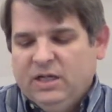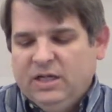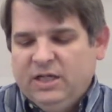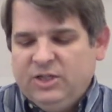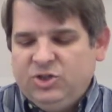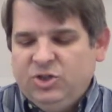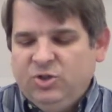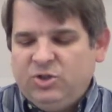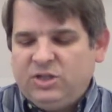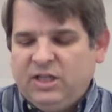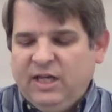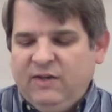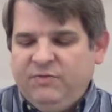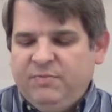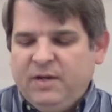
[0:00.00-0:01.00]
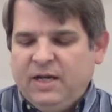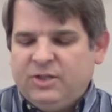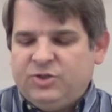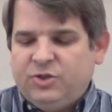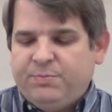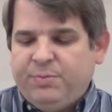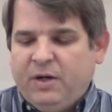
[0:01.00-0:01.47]
His new slave
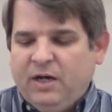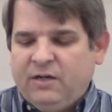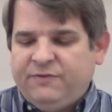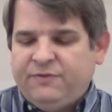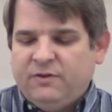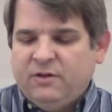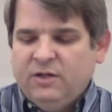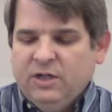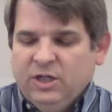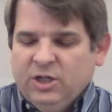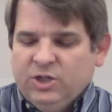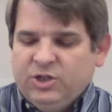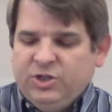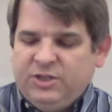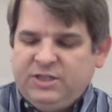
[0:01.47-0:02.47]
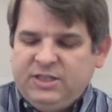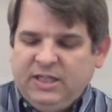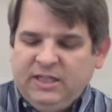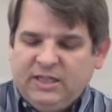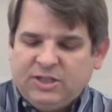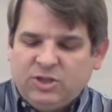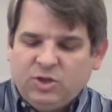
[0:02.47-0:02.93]
master, Potiphar, could
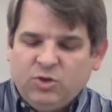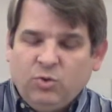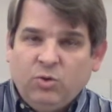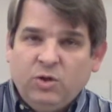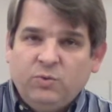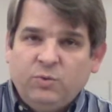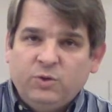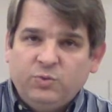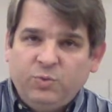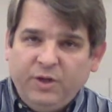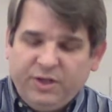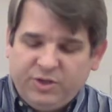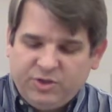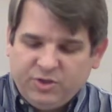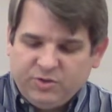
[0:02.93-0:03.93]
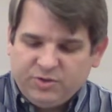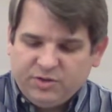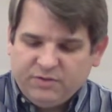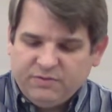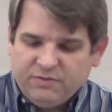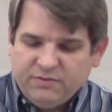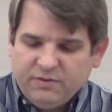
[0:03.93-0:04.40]
see that the Lord was with
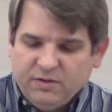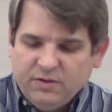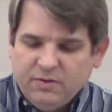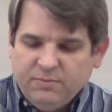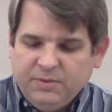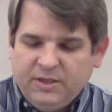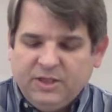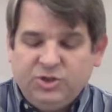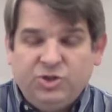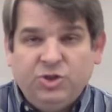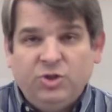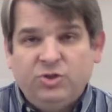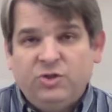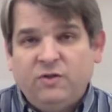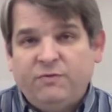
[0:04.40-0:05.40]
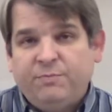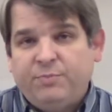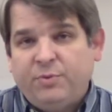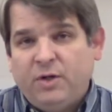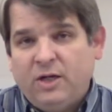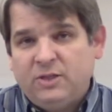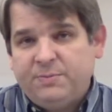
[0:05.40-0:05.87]
Joseph because Joseph
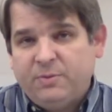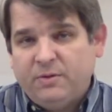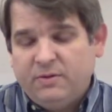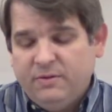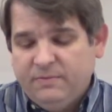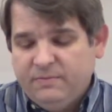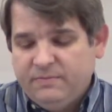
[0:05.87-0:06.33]
prospered.